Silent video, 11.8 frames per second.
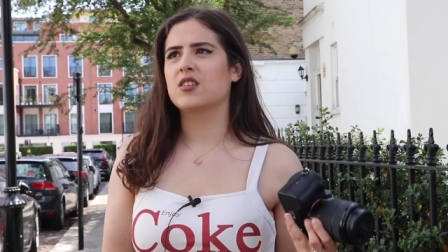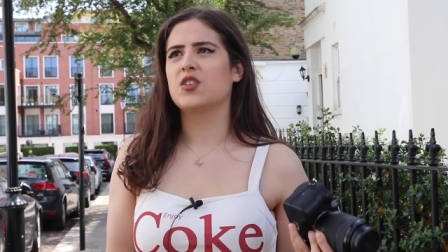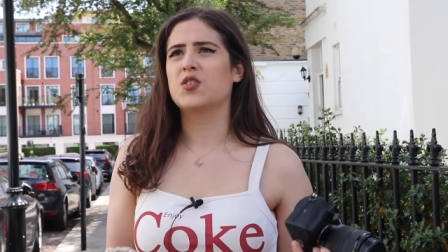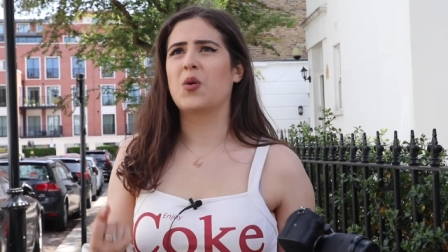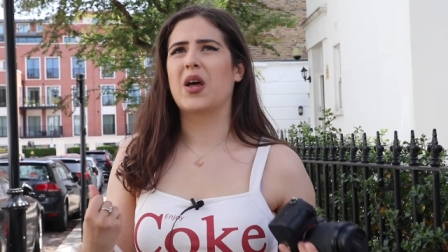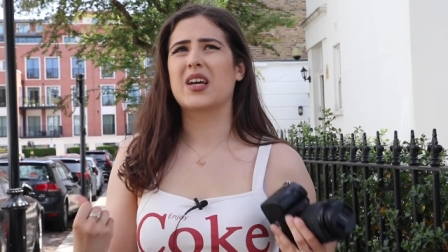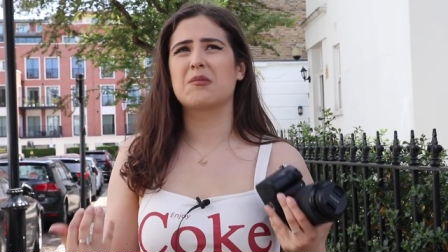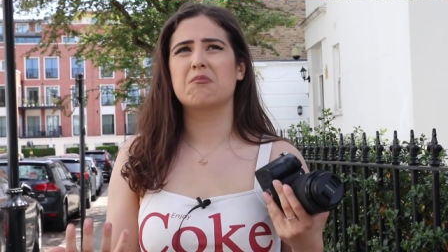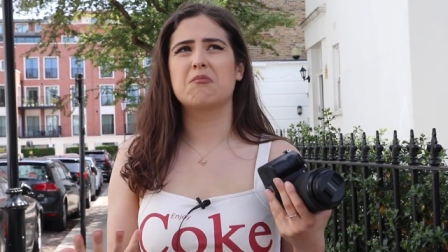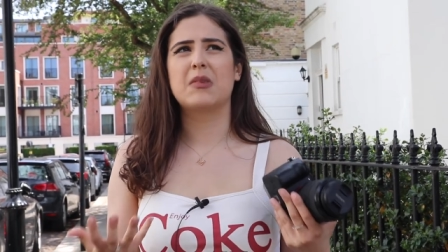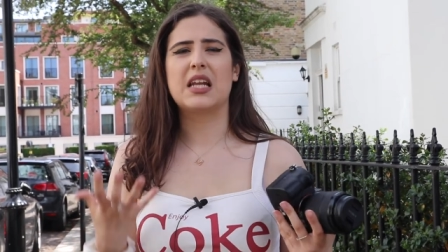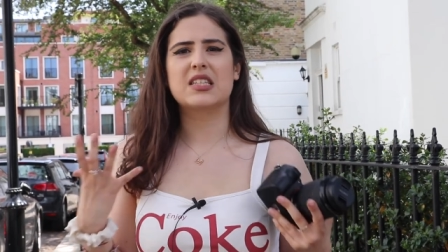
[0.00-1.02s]
you know, like
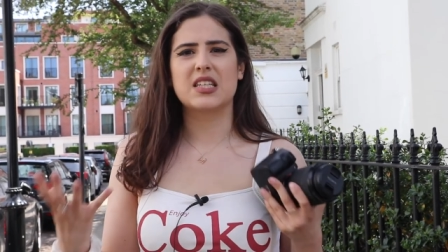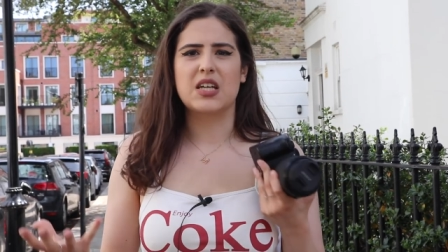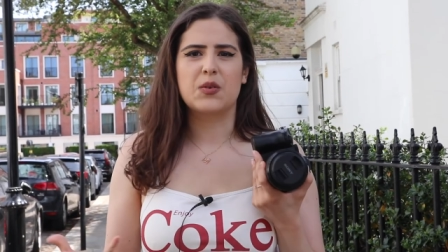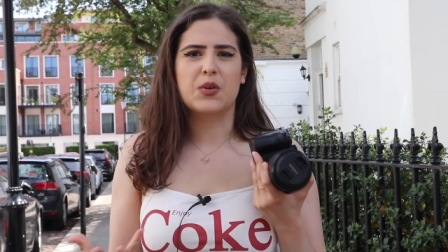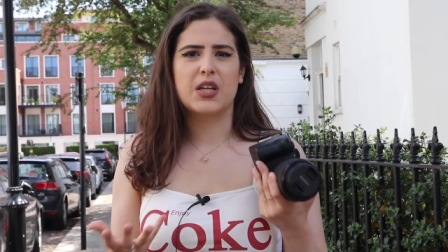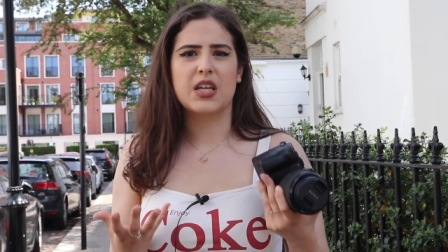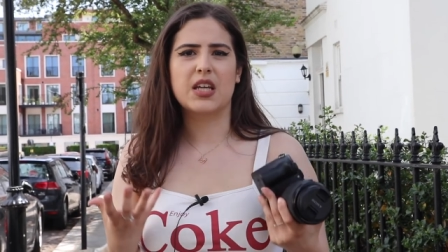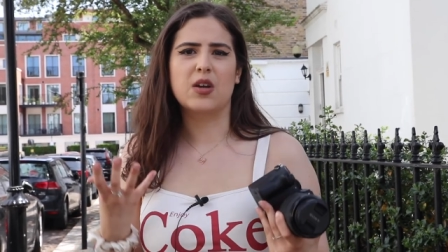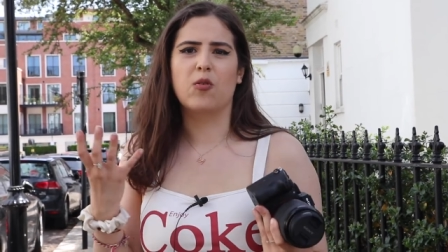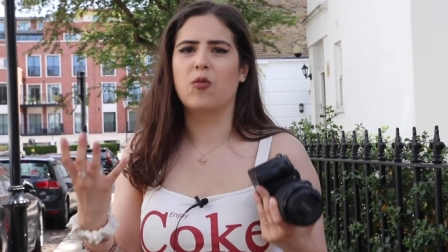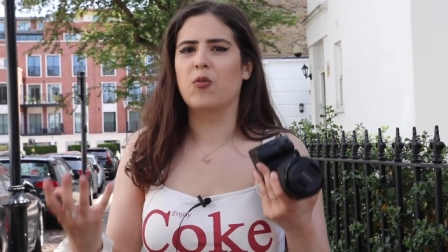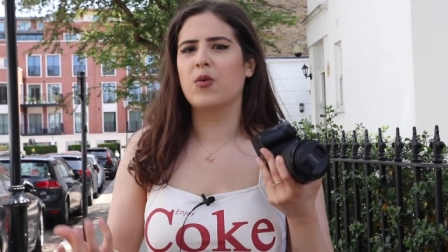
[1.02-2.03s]
military
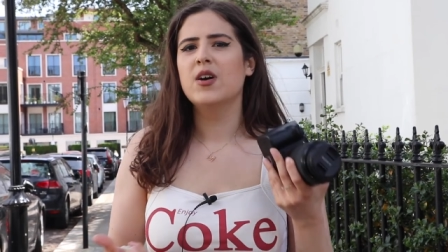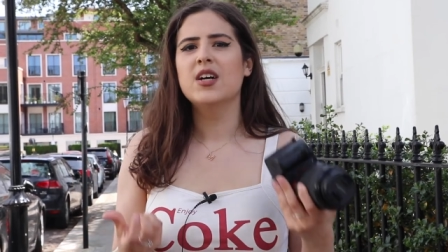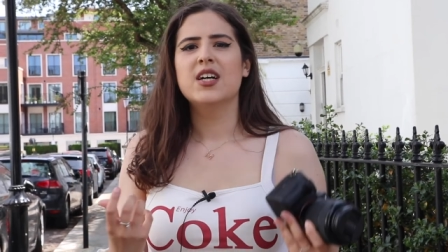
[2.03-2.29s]
or,